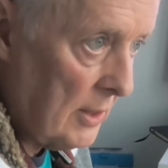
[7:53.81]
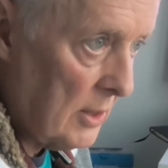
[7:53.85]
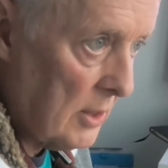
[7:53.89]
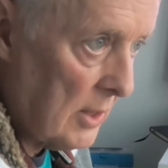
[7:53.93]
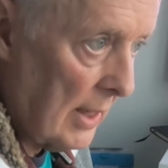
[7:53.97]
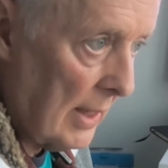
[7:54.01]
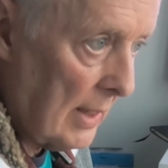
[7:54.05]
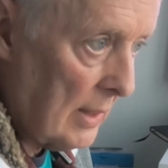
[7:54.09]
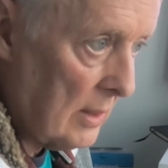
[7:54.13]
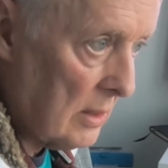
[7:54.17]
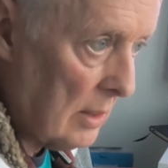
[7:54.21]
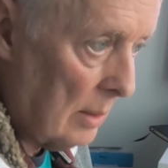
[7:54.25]

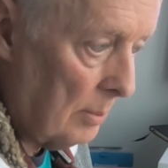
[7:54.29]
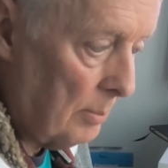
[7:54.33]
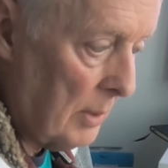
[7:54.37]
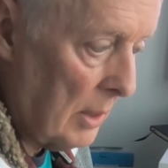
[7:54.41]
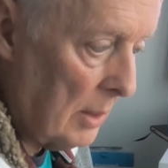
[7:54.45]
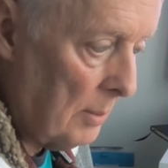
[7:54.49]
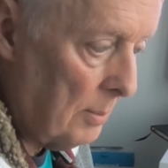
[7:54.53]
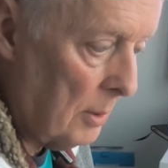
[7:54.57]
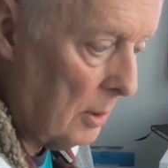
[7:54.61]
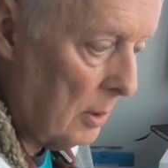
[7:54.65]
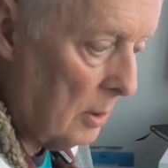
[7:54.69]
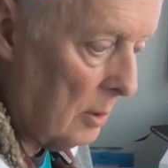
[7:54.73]
scare some
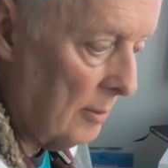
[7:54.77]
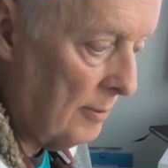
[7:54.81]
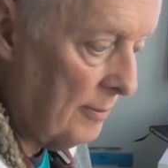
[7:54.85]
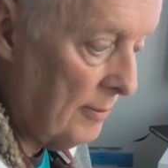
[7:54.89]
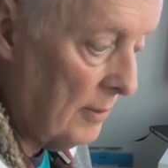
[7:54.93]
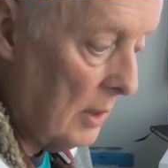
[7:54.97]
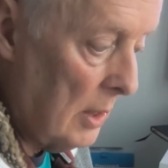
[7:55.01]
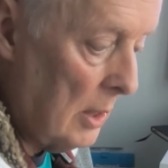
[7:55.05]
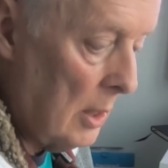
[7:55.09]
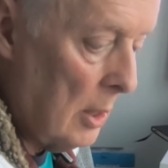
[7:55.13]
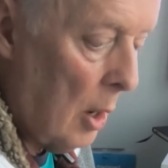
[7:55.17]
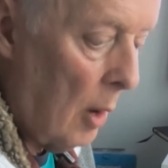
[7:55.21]
people off.
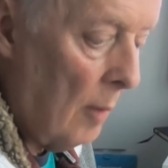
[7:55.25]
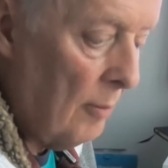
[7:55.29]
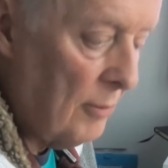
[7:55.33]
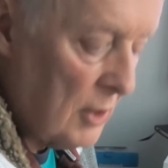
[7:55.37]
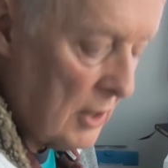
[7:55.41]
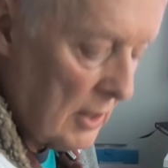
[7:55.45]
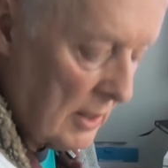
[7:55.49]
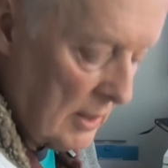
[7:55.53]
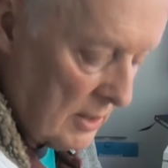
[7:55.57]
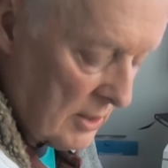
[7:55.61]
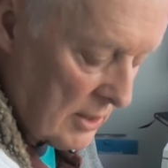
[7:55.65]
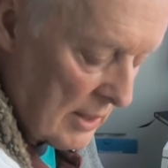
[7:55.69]

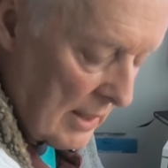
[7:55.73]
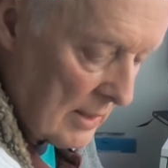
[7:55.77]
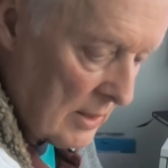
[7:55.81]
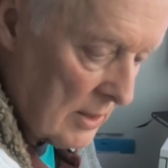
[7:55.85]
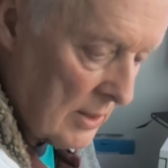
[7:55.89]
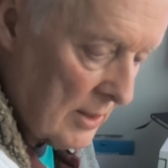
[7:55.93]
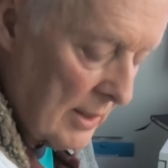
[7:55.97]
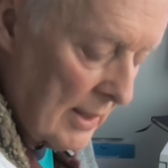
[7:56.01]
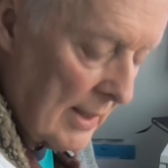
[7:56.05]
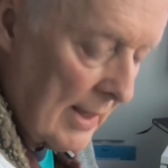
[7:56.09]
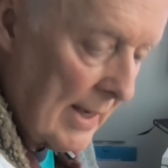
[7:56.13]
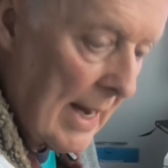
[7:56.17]
Obviously it sets
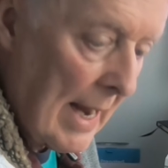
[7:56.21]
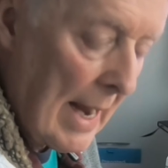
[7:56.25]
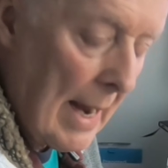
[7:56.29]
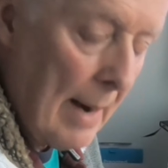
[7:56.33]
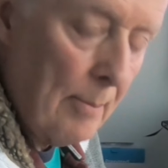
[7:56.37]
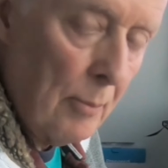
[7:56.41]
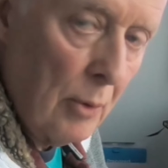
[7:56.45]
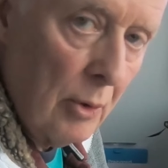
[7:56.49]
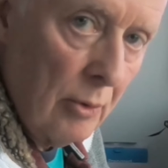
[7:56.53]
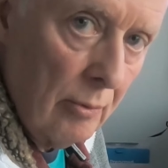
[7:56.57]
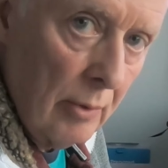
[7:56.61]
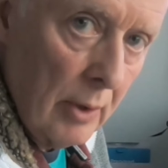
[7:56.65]
the
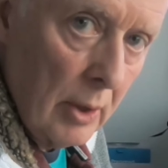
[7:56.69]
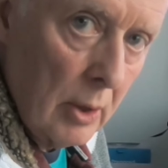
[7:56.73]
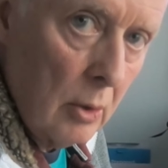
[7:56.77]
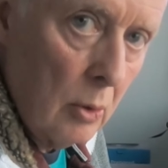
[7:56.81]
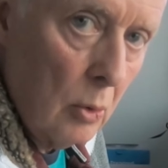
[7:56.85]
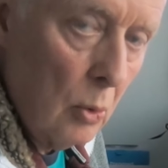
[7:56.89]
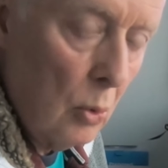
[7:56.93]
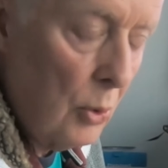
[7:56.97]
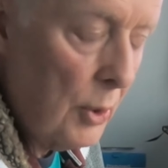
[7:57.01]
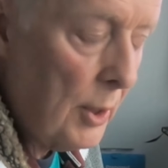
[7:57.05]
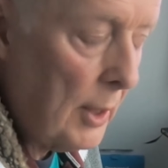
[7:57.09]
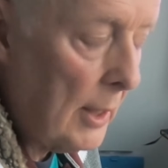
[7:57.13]
camera
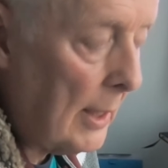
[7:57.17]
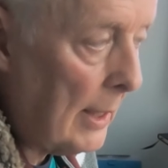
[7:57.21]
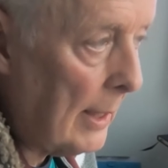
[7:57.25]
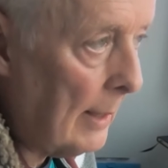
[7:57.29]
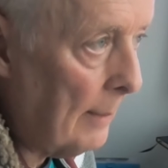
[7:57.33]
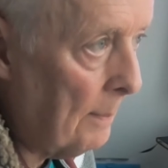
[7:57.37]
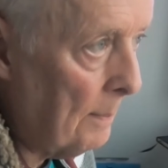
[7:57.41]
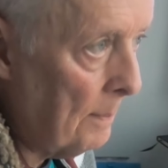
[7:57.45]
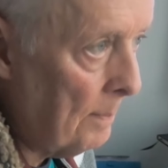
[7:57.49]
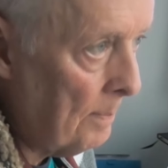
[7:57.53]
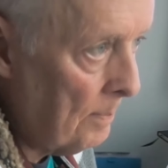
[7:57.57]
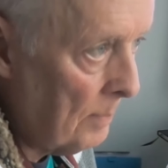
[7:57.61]
recording,
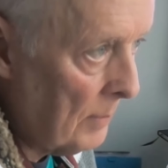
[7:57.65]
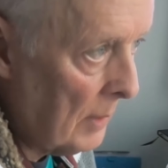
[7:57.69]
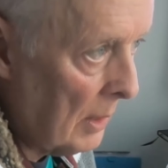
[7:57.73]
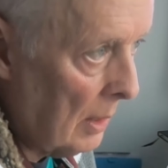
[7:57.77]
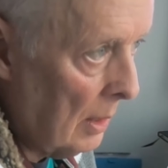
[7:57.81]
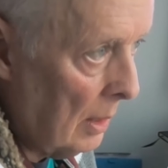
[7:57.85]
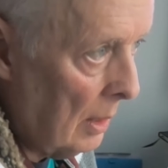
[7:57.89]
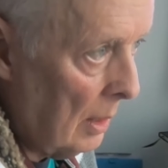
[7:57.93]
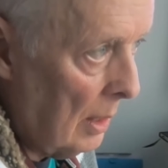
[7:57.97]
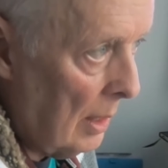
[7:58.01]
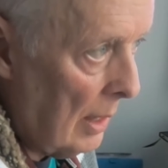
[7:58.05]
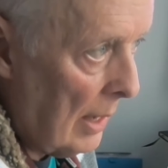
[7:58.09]

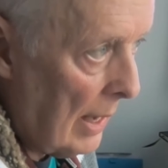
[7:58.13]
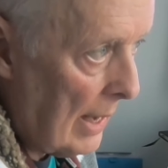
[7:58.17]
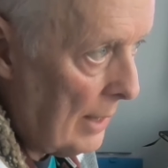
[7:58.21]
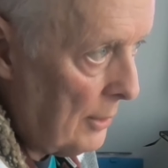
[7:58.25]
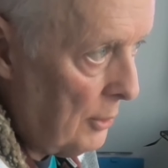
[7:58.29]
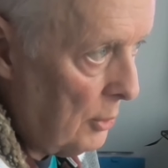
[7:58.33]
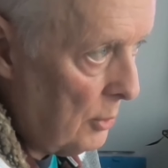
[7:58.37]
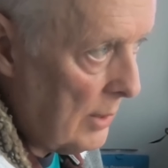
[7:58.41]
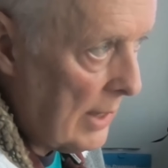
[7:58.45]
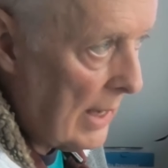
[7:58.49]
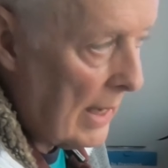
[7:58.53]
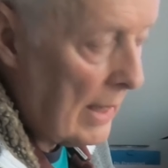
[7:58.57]
and
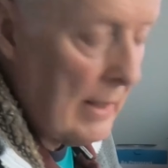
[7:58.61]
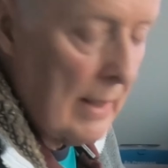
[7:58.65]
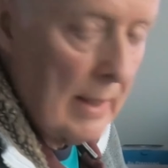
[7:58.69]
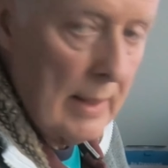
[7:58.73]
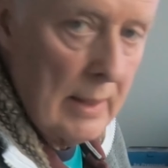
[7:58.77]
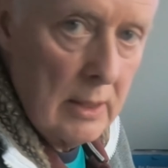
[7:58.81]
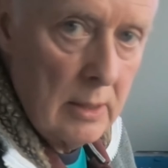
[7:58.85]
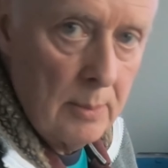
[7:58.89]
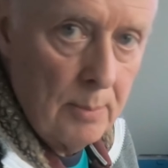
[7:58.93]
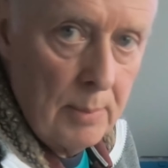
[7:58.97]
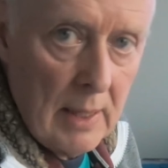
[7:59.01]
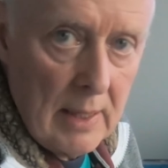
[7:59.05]
you can get
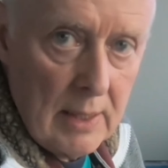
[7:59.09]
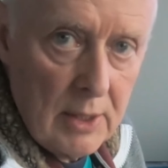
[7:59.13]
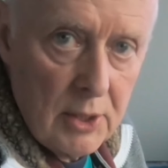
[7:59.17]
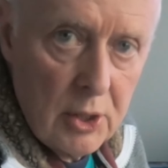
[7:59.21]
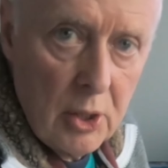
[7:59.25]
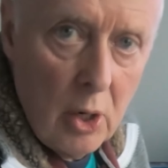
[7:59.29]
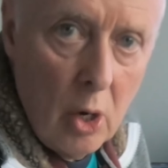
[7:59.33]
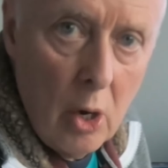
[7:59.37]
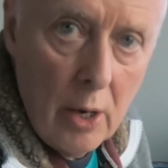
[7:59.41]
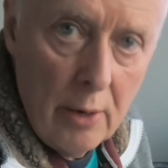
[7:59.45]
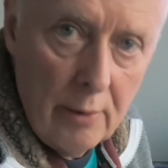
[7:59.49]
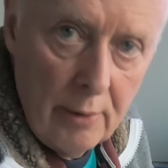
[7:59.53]
it to play a
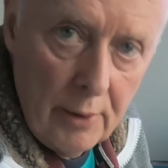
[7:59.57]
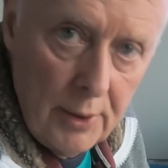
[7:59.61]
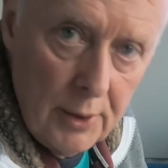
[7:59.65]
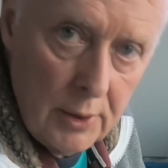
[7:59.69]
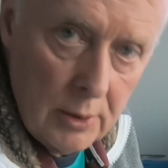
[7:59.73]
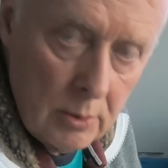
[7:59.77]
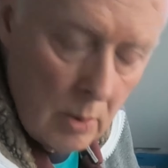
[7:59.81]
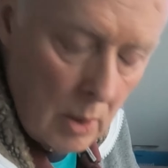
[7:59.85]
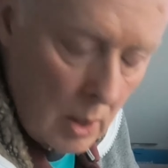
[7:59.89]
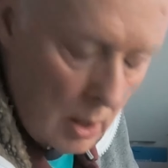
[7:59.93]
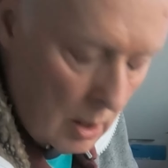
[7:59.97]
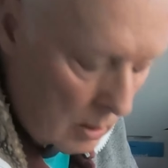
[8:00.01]
siren
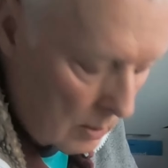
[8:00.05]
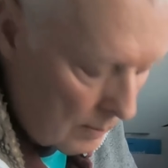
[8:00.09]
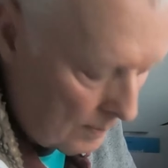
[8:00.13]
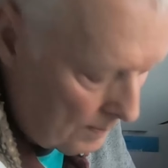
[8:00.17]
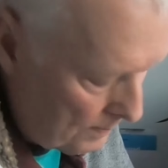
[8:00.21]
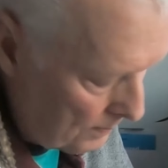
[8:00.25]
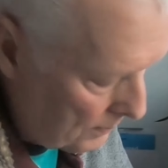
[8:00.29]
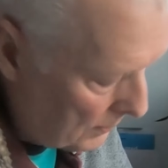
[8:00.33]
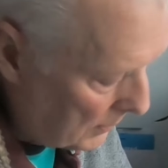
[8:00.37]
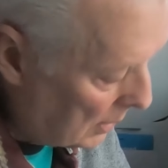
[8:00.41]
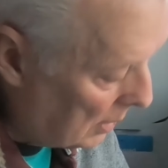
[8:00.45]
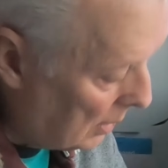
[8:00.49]
as well.
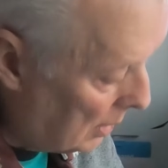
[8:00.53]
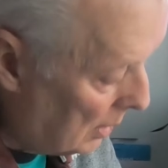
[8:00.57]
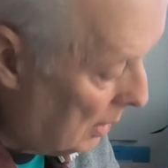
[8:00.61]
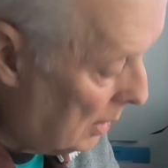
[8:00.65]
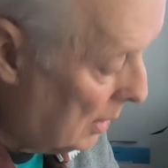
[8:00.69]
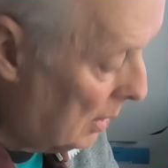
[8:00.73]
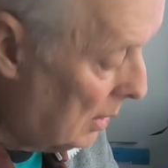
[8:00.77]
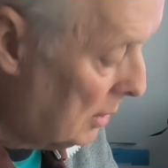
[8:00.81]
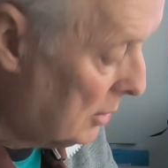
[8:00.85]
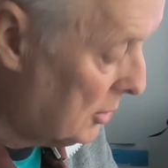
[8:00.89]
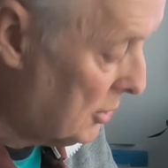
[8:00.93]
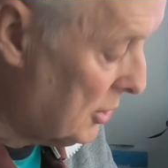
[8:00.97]

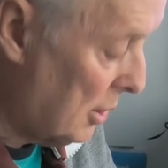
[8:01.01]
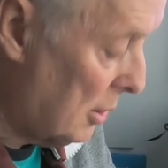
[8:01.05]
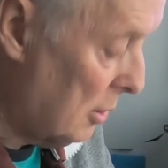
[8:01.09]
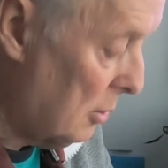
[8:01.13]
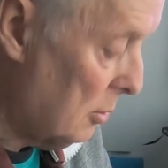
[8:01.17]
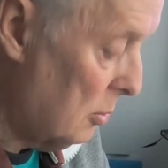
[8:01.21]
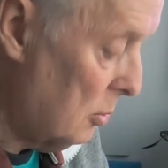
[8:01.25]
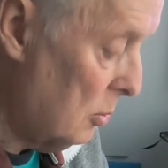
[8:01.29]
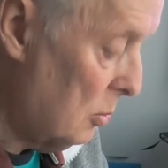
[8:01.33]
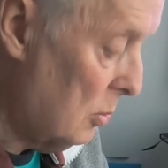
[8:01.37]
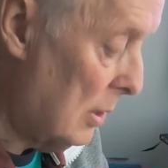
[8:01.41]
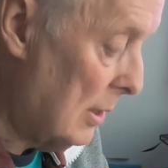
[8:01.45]

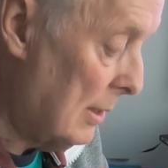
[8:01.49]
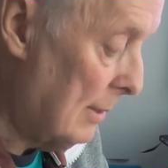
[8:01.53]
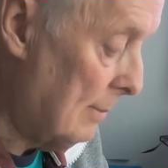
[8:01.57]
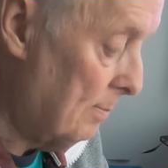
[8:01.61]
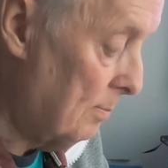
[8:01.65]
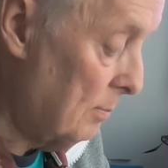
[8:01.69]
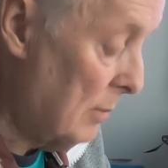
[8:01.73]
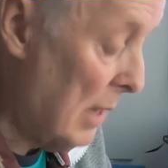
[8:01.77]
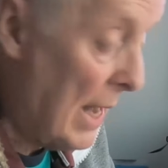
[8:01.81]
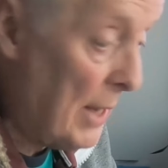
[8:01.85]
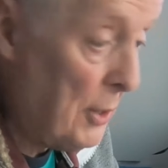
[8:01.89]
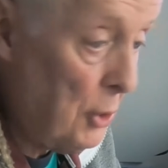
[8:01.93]
So
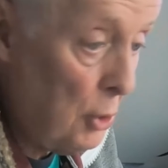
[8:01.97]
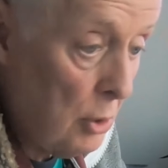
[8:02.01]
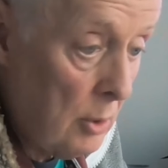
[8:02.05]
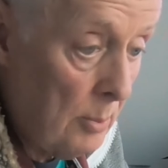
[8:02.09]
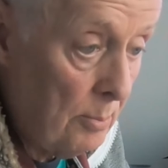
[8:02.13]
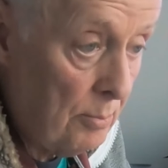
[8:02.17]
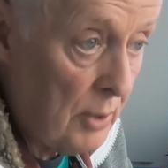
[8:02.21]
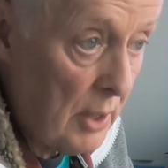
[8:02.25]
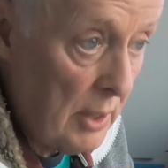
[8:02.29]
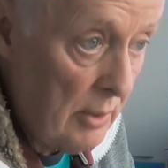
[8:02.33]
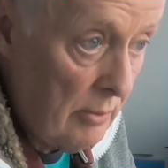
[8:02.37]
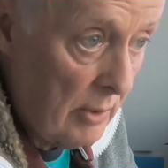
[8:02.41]
and you can
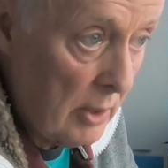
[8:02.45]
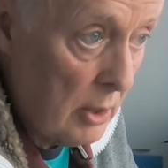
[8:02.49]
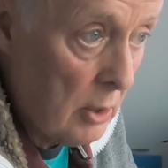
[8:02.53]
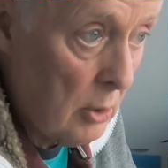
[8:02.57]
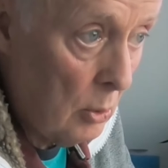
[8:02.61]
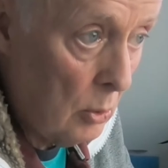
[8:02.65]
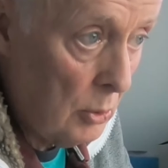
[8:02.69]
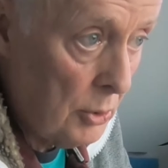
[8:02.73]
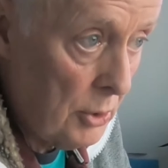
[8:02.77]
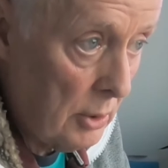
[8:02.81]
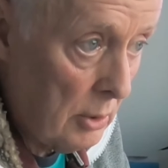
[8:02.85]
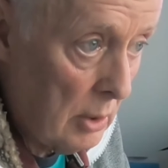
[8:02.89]

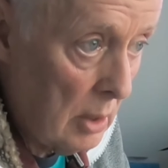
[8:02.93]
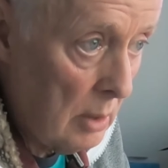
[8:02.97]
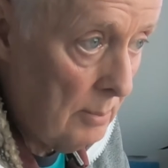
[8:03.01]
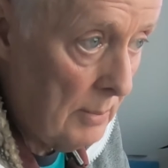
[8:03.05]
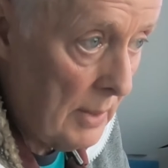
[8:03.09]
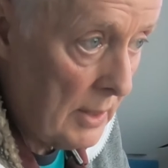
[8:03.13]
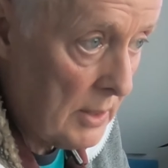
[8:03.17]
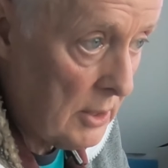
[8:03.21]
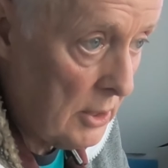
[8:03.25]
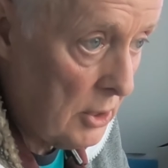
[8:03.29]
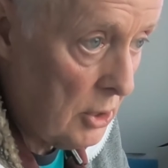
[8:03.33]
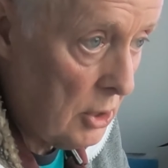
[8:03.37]
pre-record your own
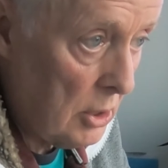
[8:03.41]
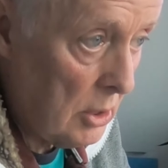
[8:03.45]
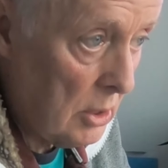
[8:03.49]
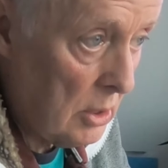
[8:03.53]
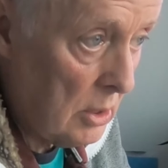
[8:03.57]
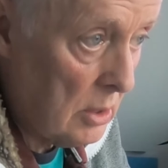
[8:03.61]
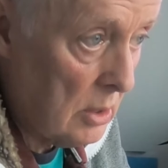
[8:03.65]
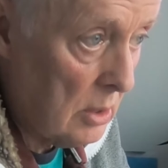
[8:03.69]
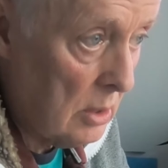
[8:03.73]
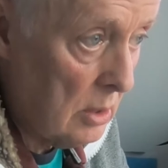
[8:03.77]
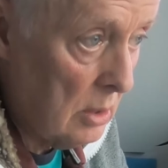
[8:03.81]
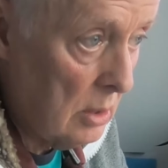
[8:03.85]

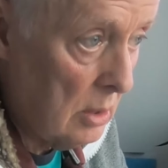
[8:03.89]
messages,